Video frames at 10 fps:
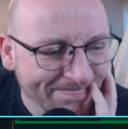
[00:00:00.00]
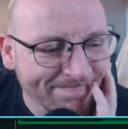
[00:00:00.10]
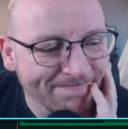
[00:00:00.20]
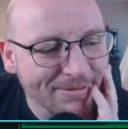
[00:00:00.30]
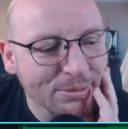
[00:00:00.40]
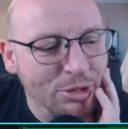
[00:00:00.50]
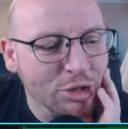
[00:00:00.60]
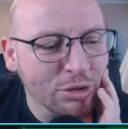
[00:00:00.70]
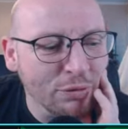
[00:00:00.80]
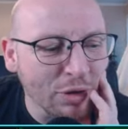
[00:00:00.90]
I'm not
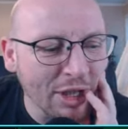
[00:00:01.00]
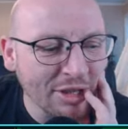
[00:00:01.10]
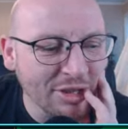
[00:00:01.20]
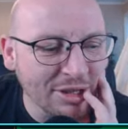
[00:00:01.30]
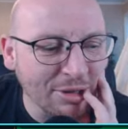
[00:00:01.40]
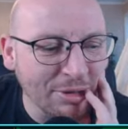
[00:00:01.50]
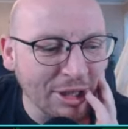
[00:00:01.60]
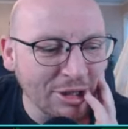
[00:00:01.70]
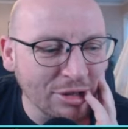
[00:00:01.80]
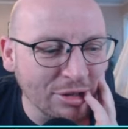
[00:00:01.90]
sure, Volas is out
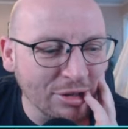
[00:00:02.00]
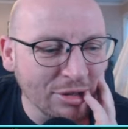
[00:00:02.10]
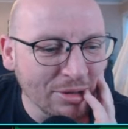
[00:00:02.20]
injured.